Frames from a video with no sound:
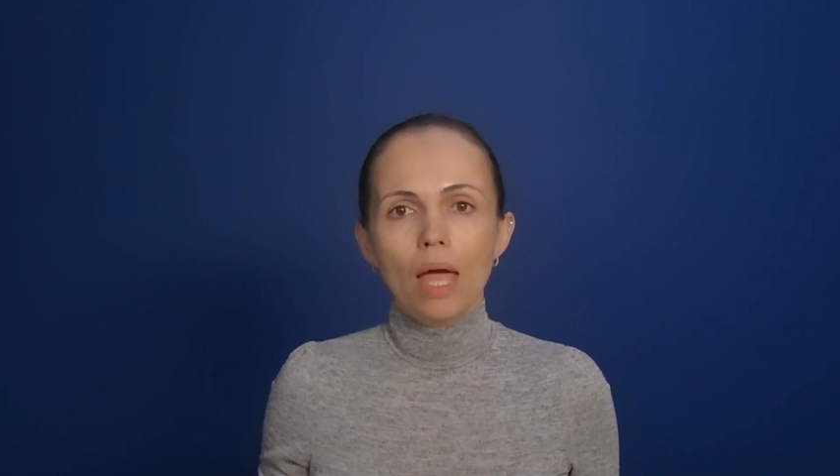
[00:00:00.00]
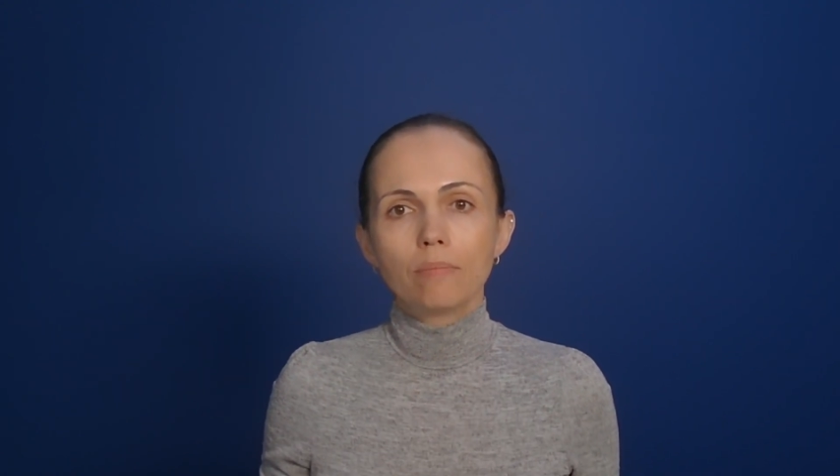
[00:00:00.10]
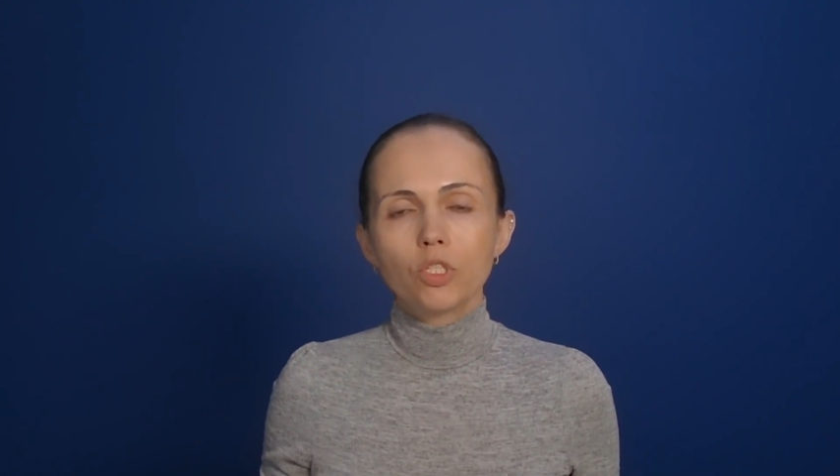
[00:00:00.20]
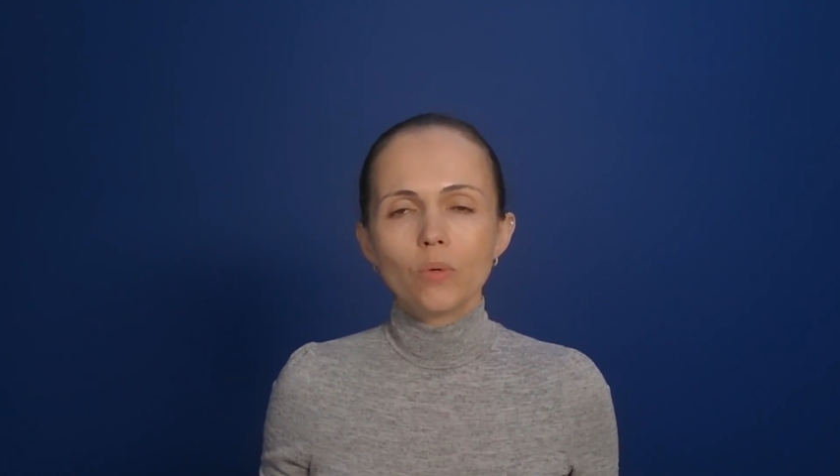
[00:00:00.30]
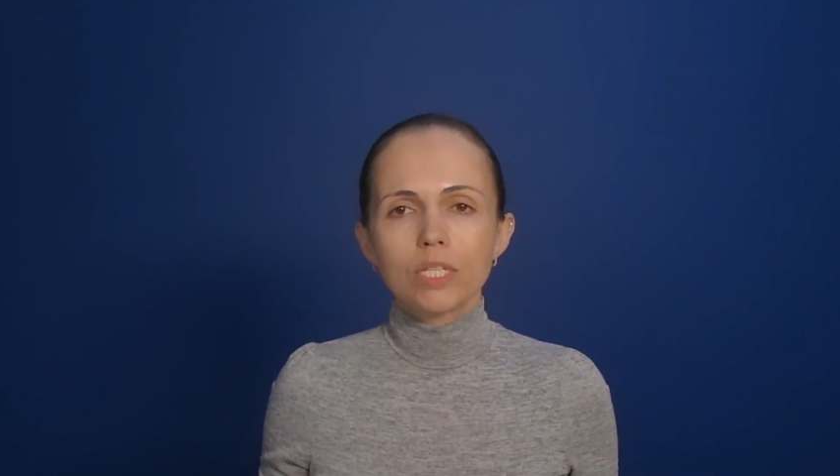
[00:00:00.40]

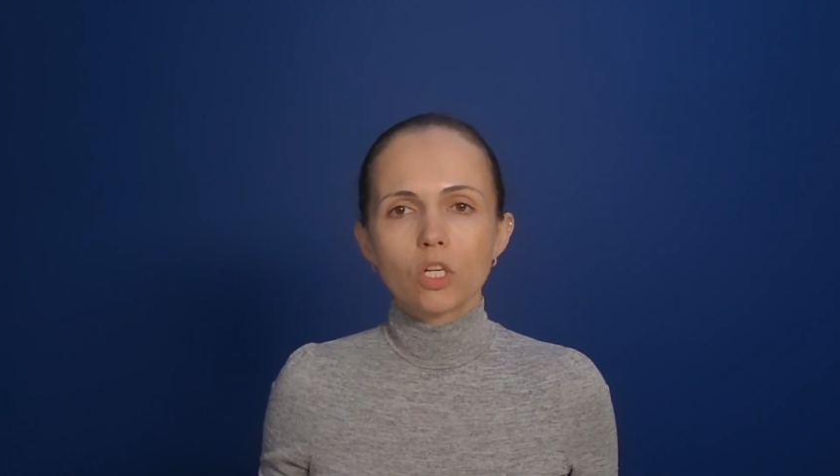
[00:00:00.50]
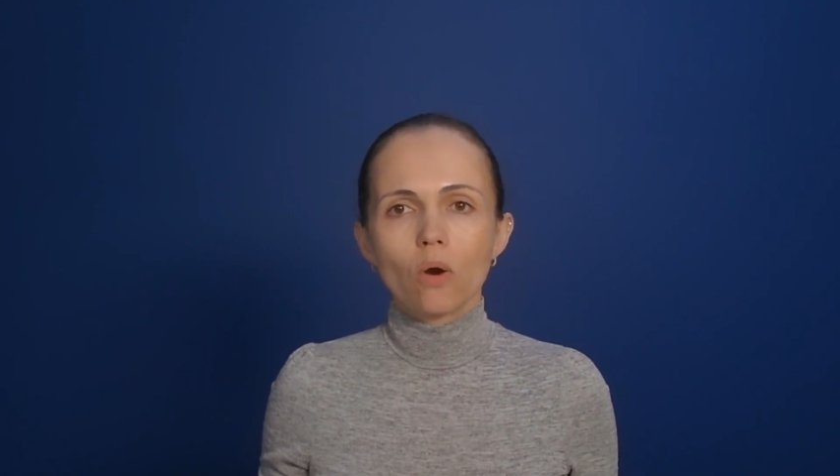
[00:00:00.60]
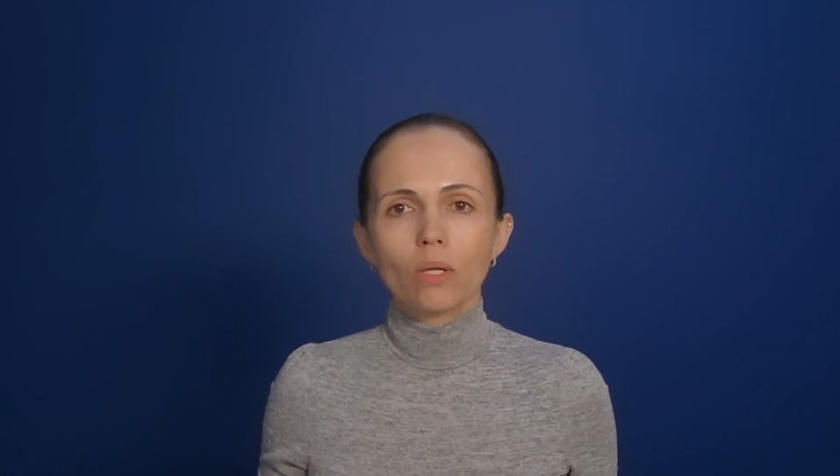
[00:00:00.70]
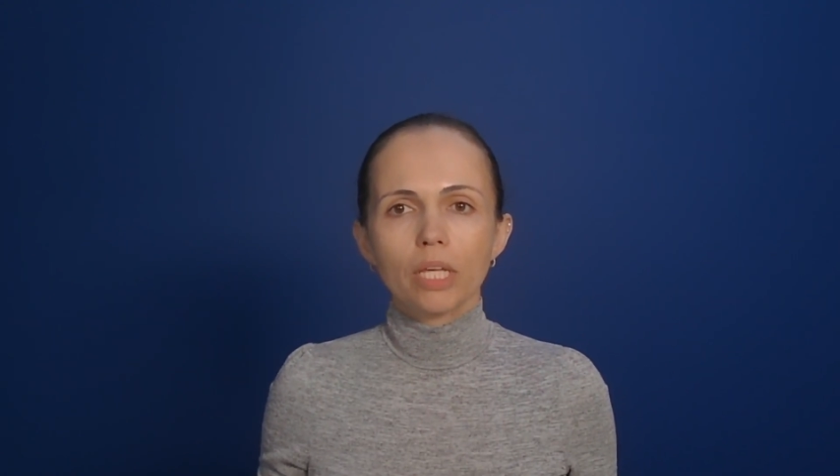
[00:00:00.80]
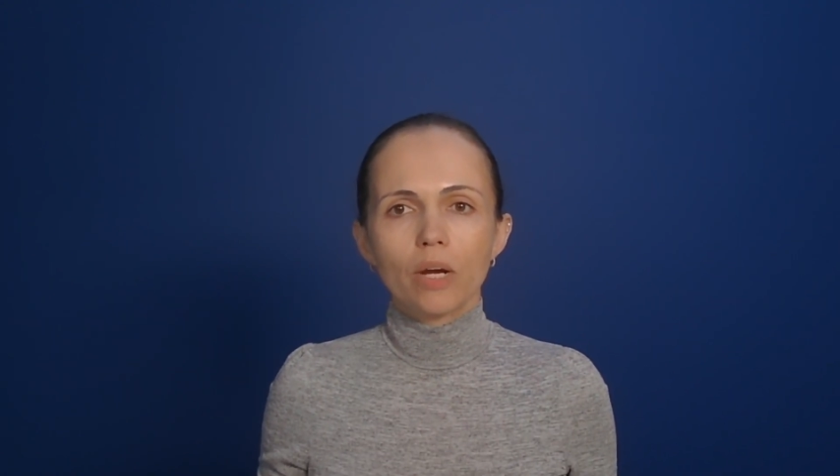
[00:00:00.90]
M2 is
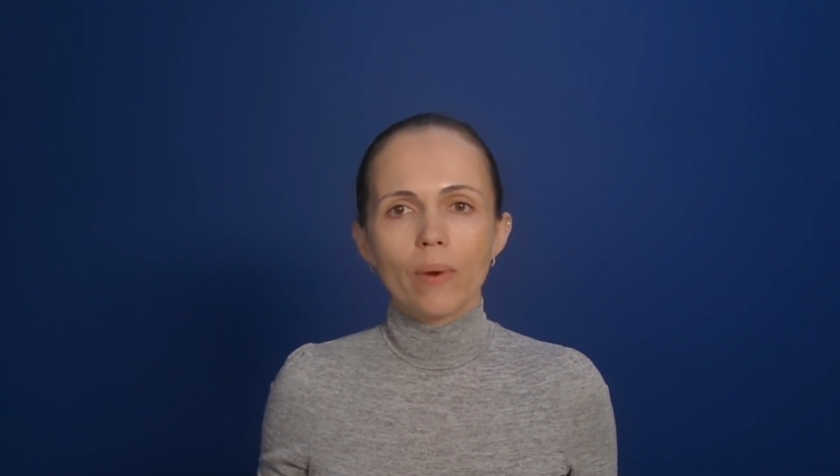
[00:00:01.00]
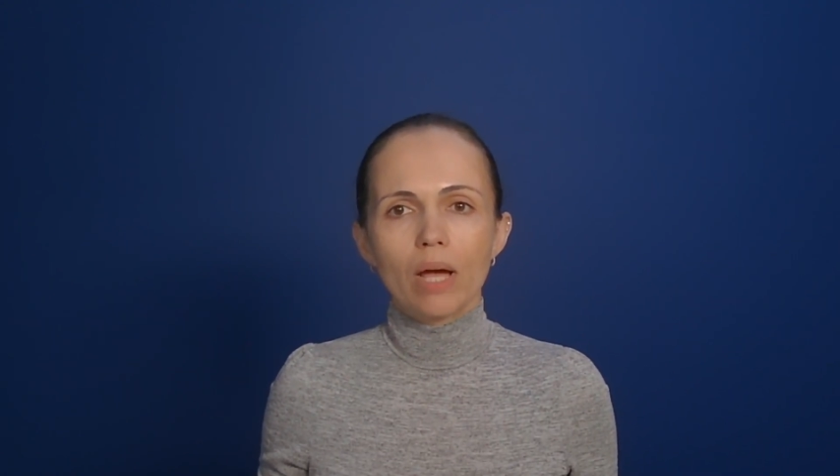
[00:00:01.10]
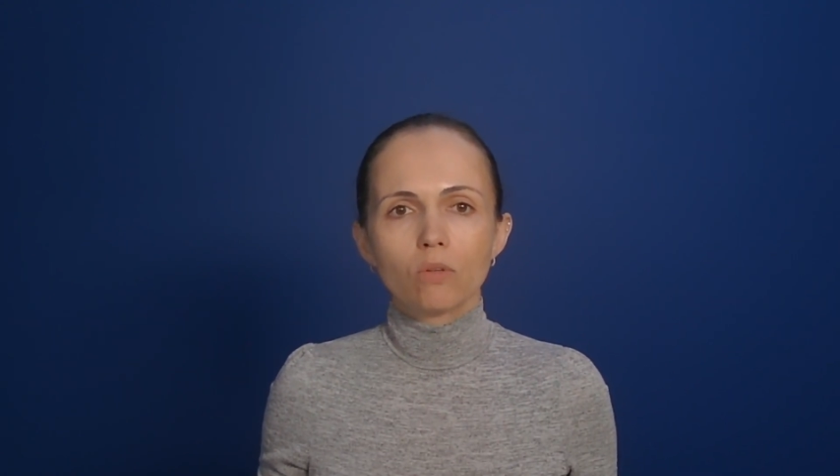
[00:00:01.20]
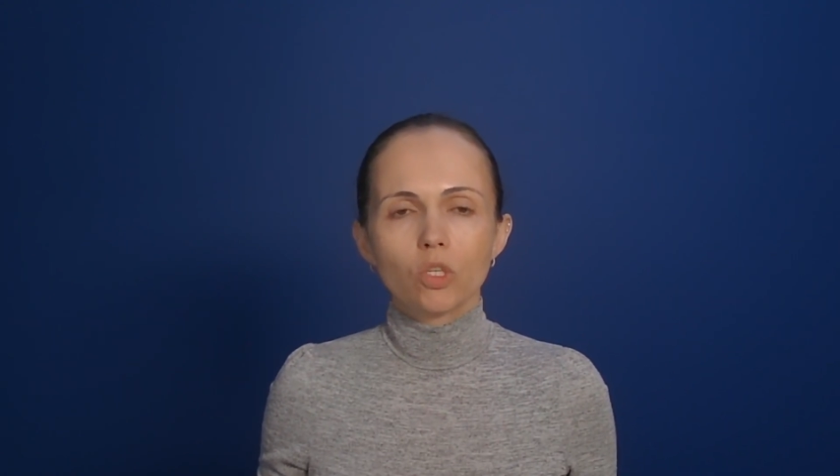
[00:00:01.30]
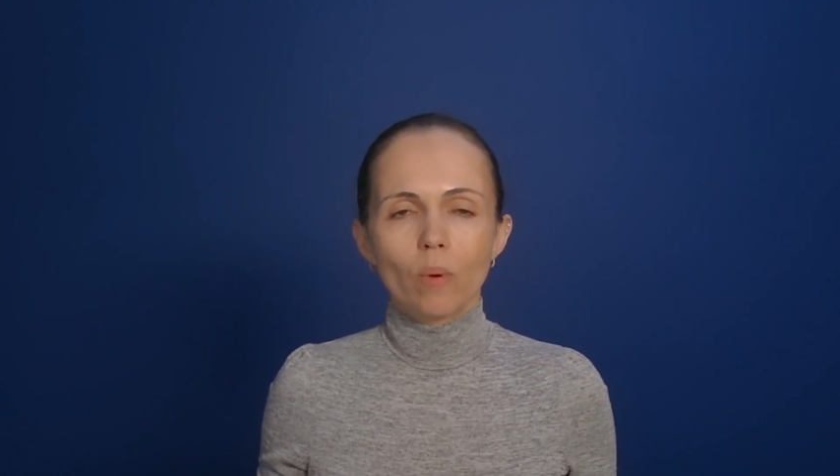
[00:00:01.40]
currently around